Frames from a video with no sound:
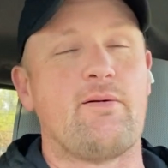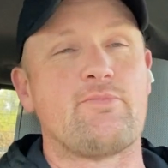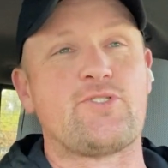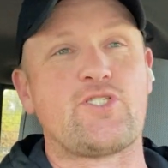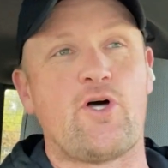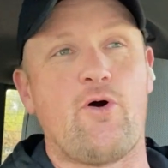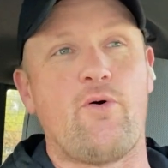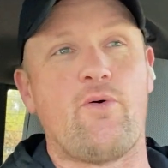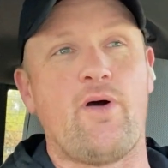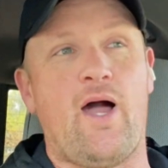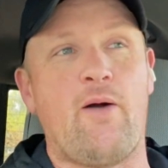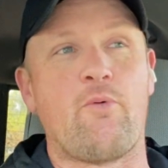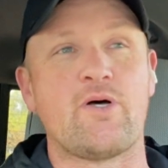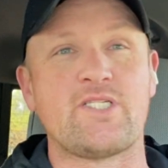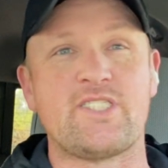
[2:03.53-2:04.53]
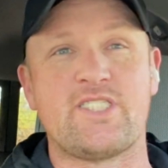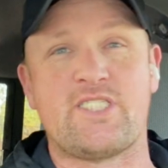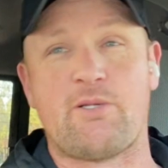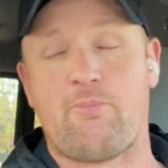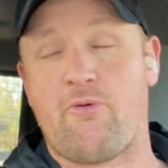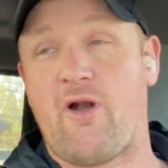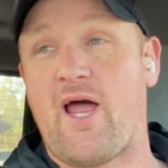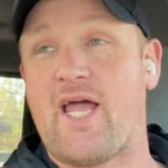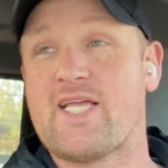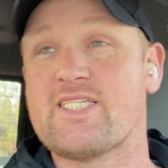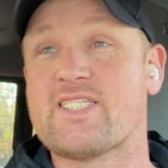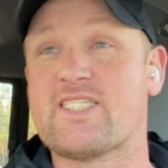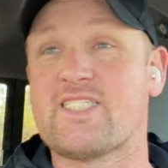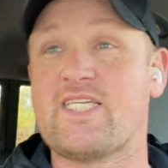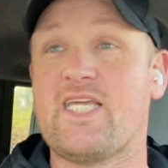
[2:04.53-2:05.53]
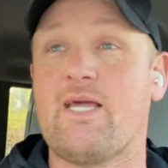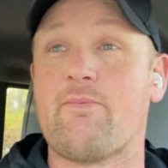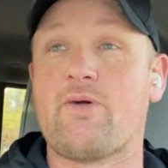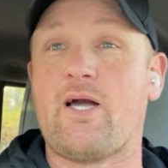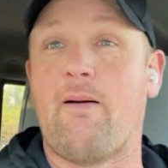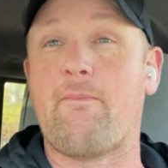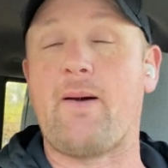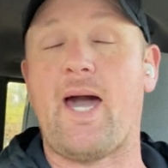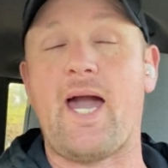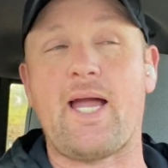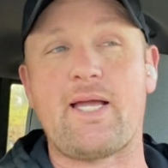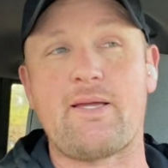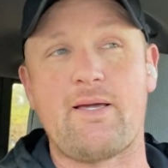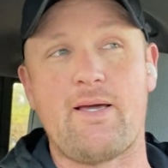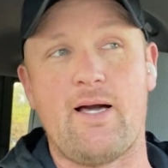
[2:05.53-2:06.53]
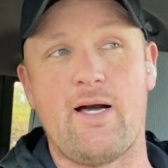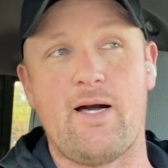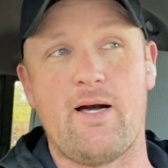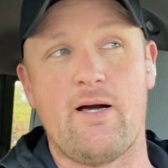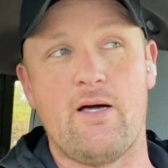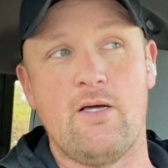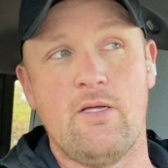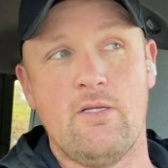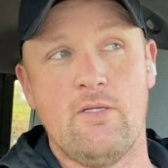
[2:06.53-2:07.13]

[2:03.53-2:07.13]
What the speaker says: So I wasn't surprised to see him come back to